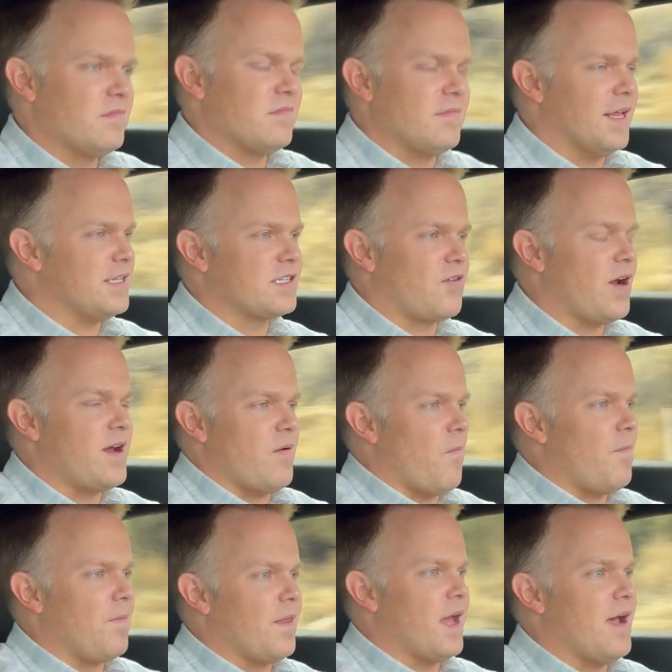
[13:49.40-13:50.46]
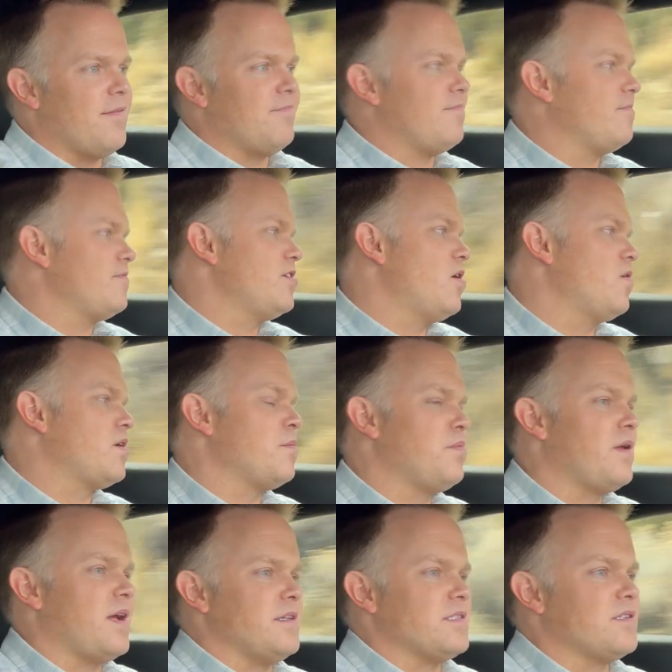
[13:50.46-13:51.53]
that's great. I have no
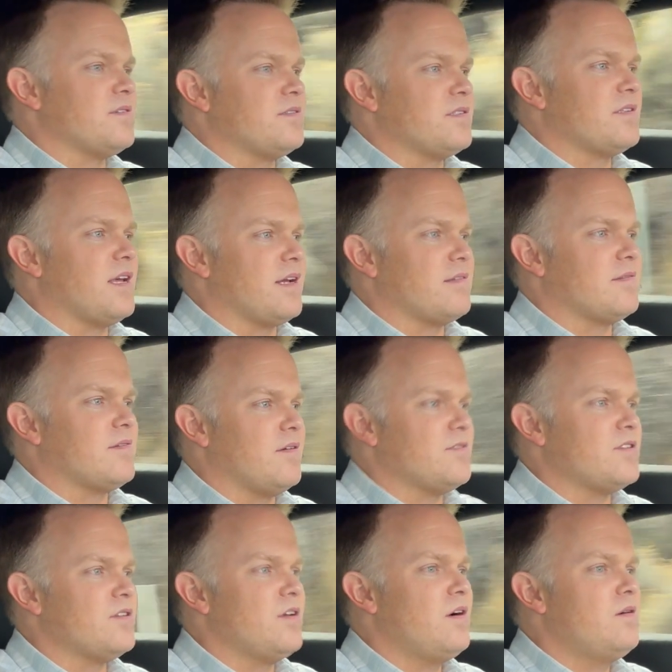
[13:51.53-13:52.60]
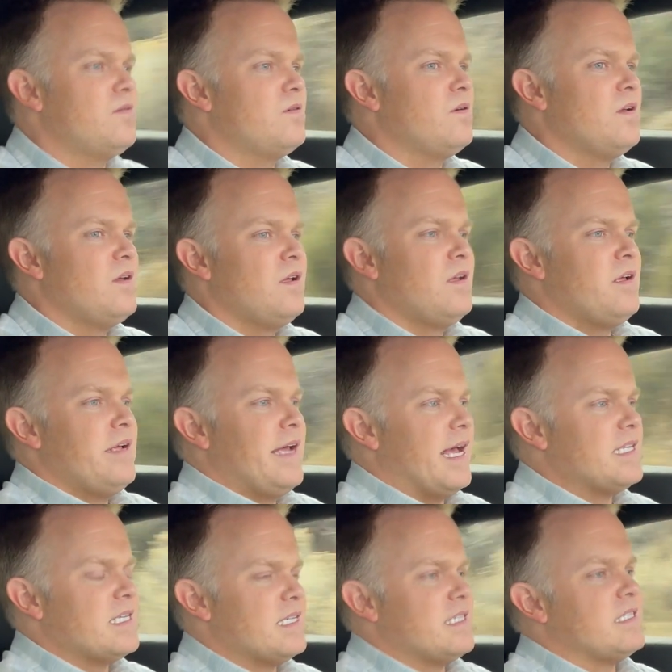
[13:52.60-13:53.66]
complaints. There's no
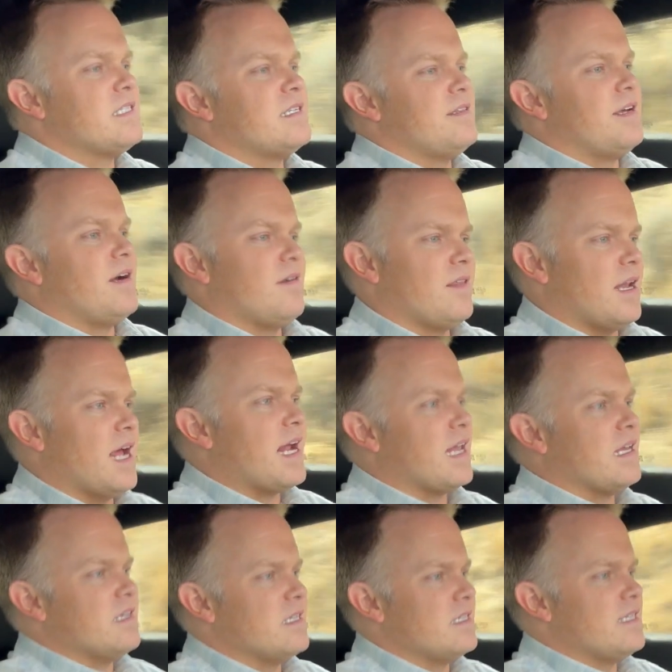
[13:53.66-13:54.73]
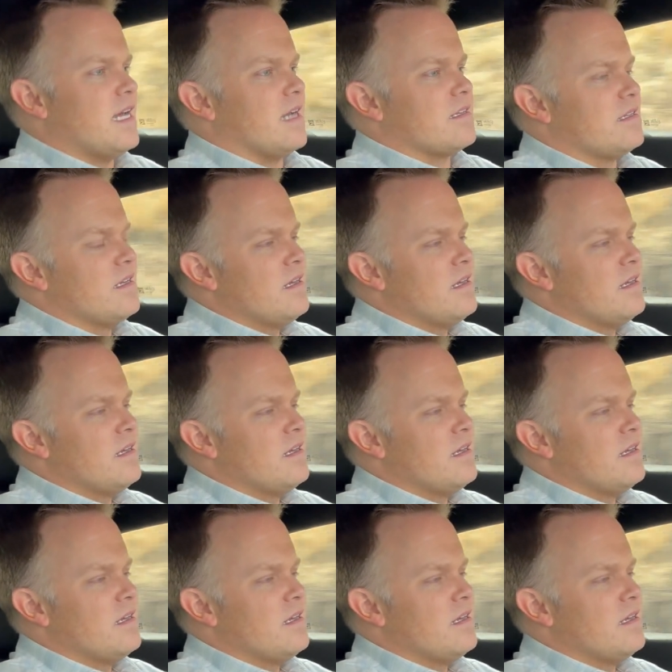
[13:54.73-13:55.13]
hesitancy there that I can detect.